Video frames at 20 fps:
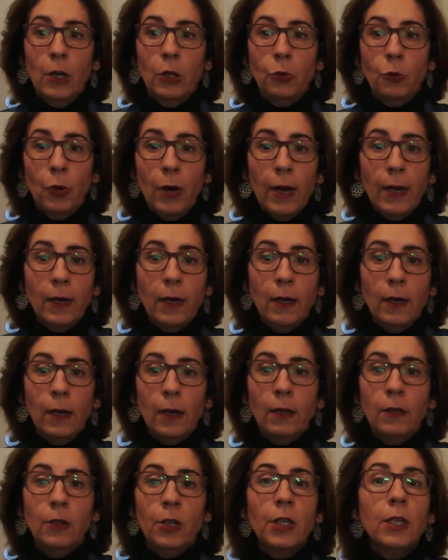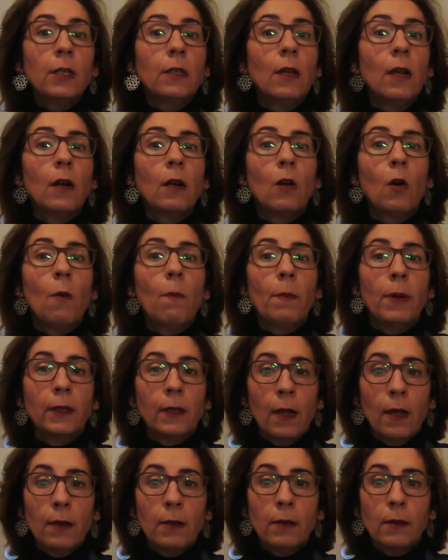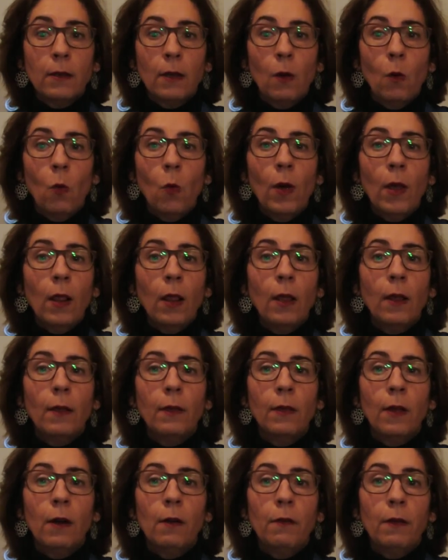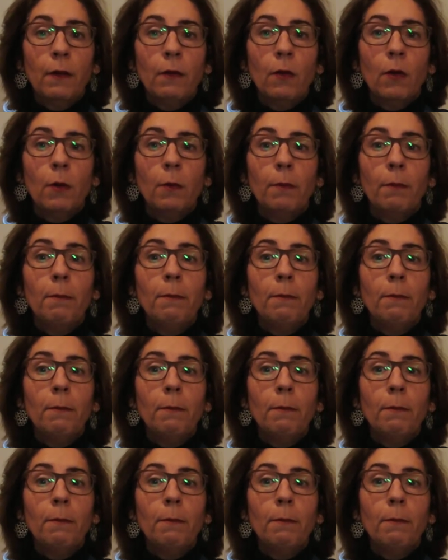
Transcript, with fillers: Training in digital competence will therefore